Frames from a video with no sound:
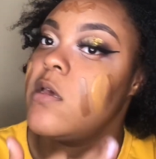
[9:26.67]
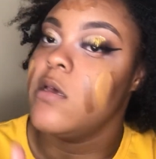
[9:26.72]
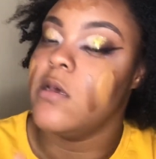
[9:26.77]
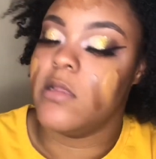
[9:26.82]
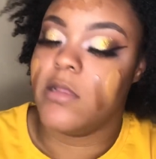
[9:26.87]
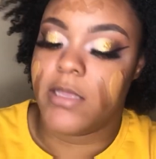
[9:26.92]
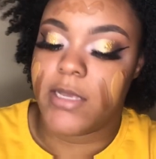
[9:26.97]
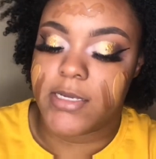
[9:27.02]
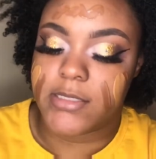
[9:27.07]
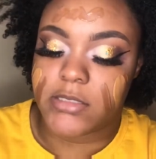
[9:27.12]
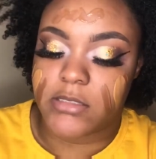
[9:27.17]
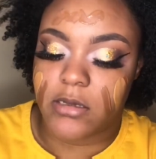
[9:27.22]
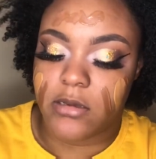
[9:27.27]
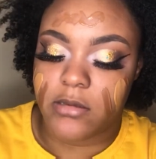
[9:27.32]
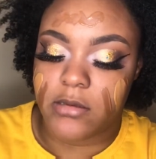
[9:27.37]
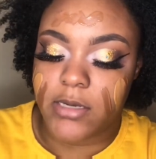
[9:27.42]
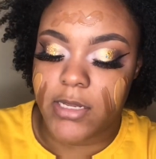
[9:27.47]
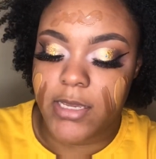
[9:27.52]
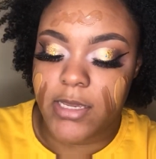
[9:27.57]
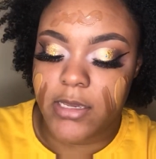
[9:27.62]
Lasts all
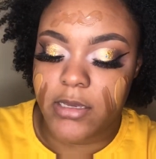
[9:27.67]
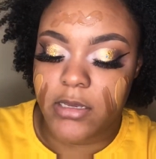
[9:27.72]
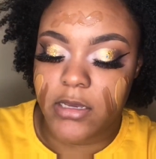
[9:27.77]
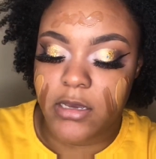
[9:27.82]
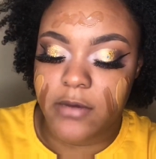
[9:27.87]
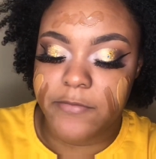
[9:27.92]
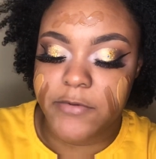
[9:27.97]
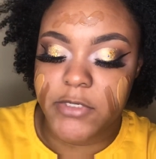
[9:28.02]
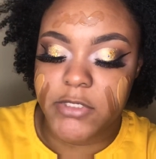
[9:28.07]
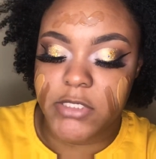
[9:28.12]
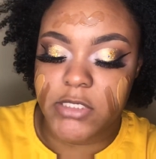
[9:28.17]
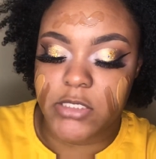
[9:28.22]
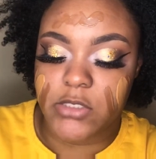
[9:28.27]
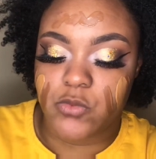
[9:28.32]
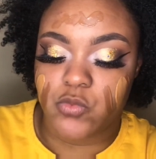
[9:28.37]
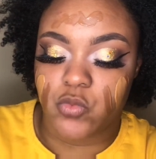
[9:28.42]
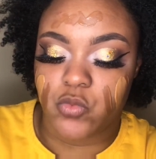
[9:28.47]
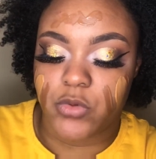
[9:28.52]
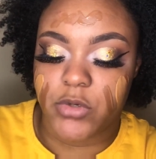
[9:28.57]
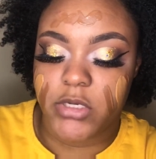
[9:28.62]
day. Coverage is
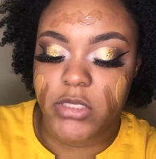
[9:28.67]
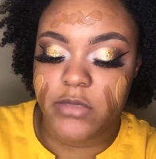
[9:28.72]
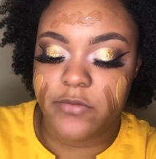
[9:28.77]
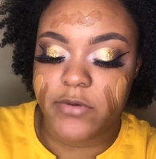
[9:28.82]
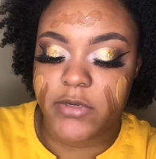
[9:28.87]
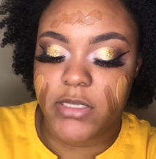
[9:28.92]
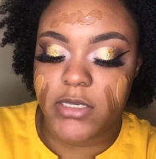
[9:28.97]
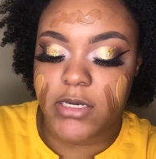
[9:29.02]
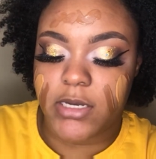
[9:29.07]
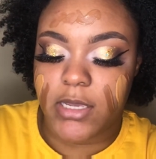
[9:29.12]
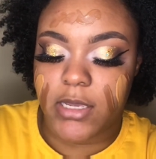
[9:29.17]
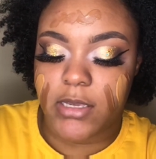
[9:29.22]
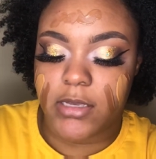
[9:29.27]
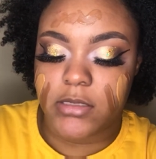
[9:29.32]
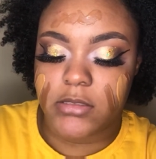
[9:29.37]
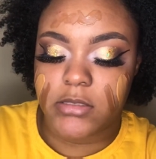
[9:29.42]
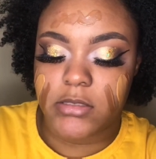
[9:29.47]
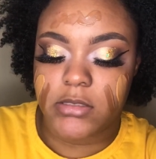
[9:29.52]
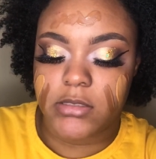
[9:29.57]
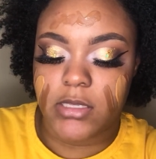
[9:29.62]
really
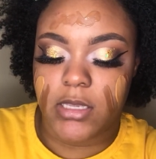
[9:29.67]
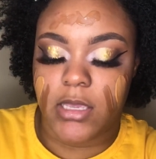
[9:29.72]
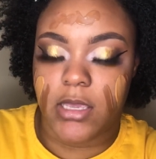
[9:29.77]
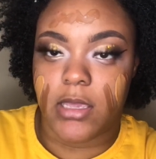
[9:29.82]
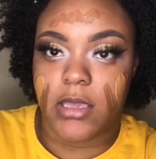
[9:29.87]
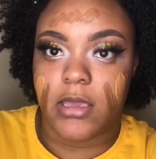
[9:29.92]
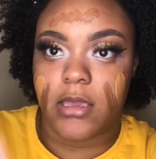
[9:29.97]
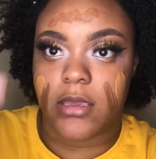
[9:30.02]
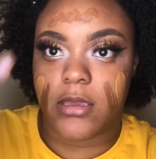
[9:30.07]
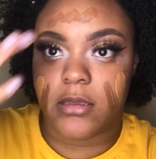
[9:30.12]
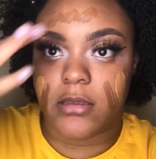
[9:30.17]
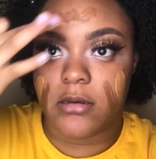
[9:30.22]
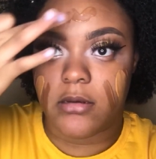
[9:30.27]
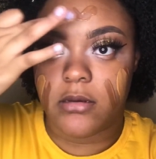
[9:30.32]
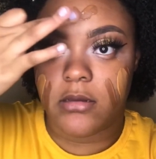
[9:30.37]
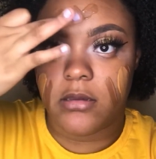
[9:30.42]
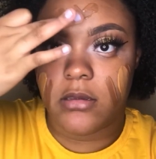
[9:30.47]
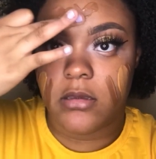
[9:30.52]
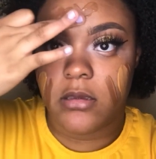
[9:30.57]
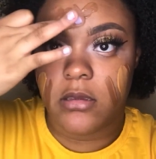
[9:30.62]
nice,
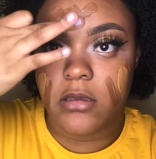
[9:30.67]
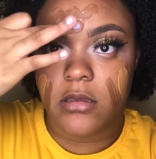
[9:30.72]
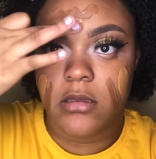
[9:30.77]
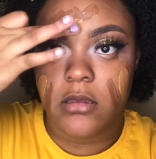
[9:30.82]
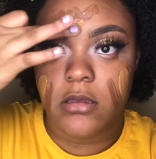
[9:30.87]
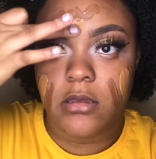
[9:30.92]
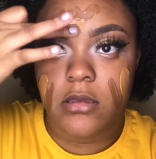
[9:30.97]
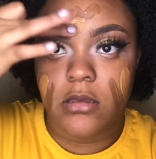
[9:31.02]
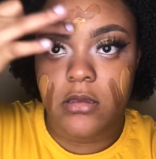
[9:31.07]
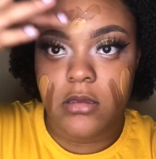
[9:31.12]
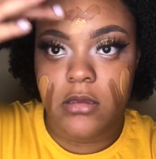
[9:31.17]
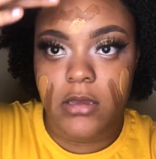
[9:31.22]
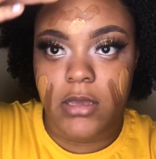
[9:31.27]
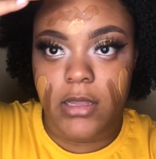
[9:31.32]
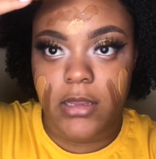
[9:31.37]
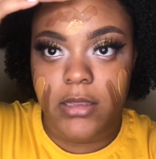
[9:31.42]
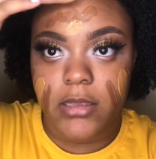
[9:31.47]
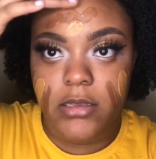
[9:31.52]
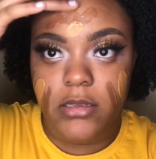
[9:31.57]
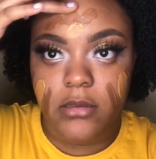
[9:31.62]
and
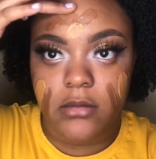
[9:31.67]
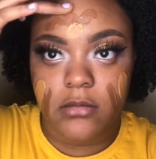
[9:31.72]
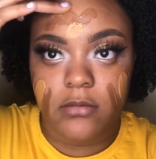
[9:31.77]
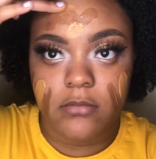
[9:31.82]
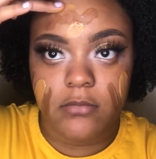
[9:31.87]
I like it.